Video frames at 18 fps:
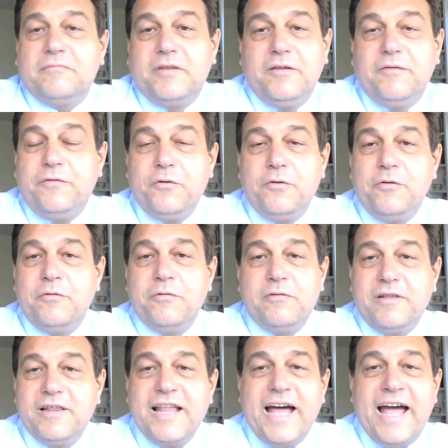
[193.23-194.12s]
if
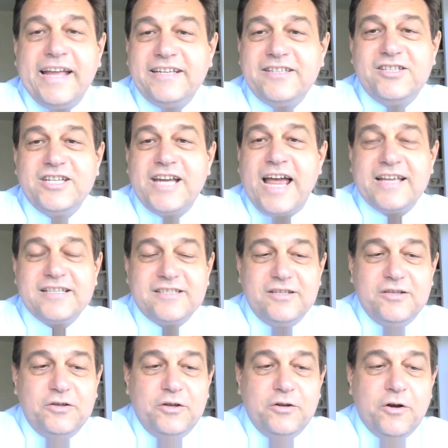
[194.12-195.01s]
you like
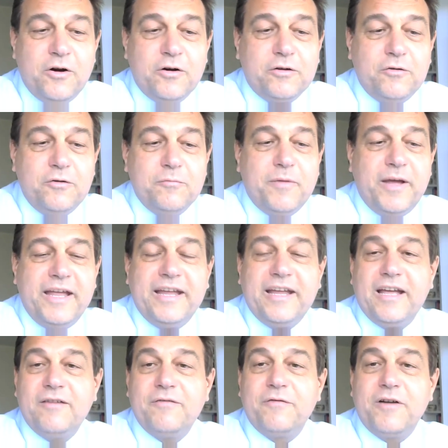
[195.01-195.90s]
jazz in New York, you may
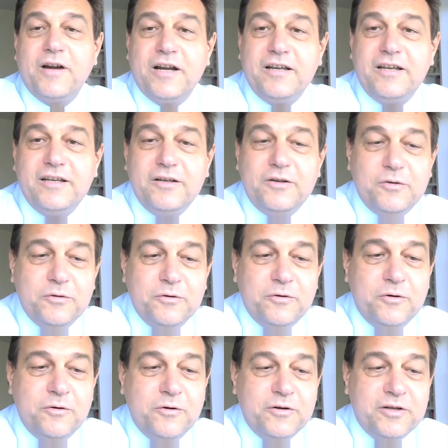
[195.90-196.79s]
have run
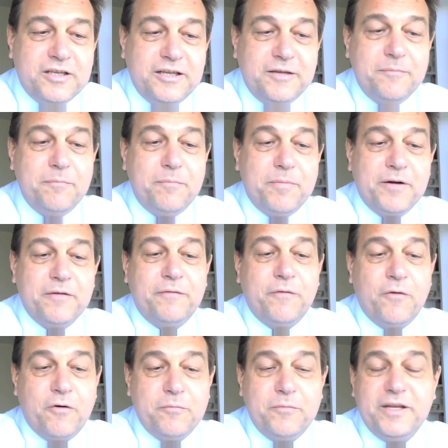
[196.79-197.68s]
into him
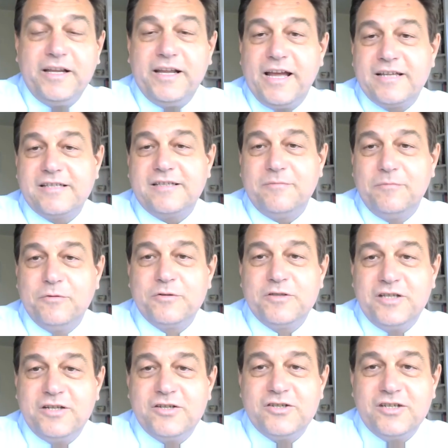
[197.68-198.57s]
performing as a
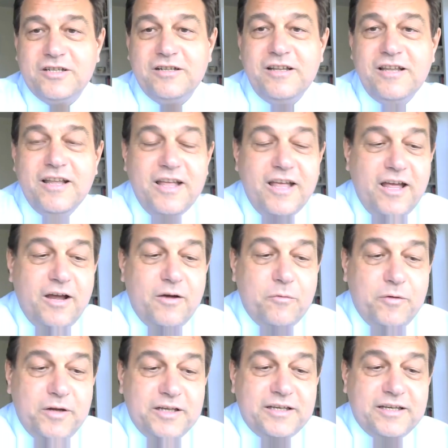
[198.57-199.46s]
musician
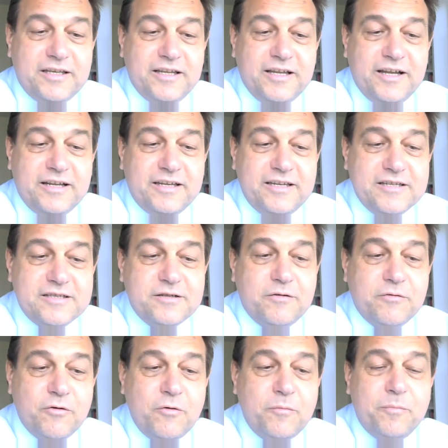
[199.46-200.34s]
with his
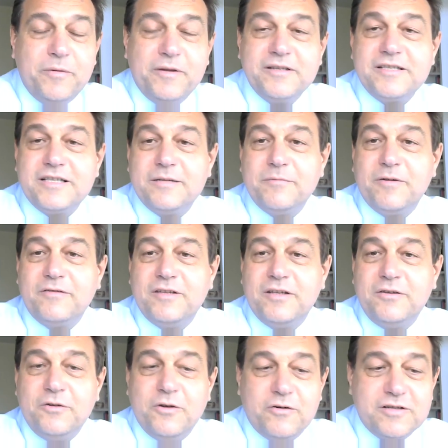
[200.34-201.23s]
group in some of
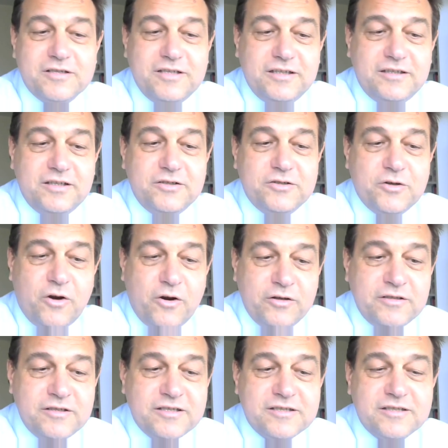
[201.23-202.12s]
the New York City
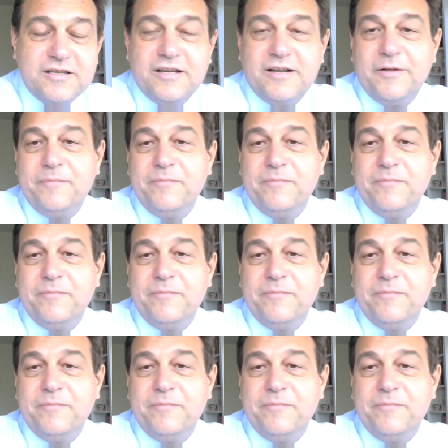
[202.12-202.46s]
joints.